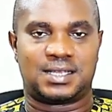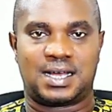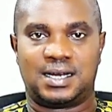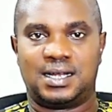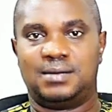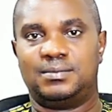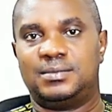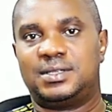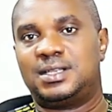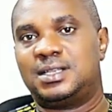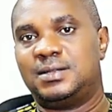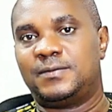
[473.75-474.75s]
than
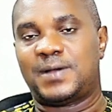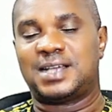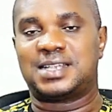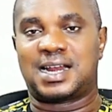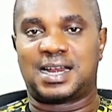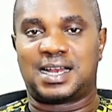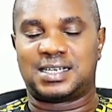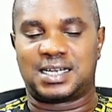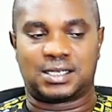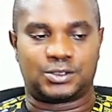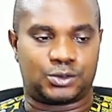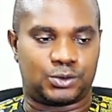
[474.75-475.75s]
files that are larger
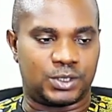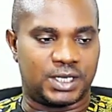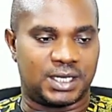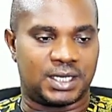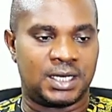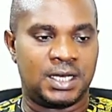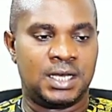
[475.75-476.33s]
than 2 gig.